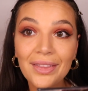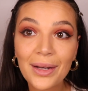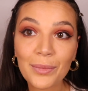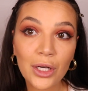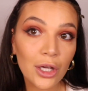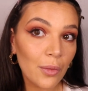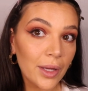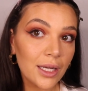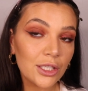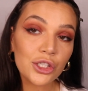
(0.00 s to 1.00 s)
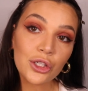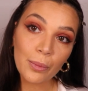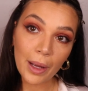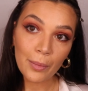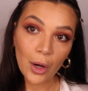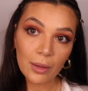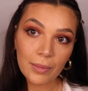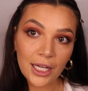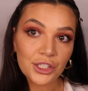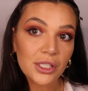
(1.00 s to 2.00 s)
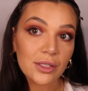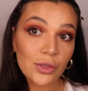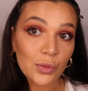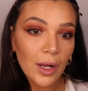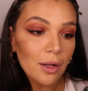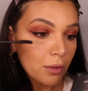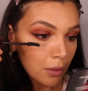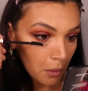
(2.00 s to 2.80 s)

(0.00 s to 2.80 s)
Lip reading: Then I'm gonna go in and do my bottom lashes as well.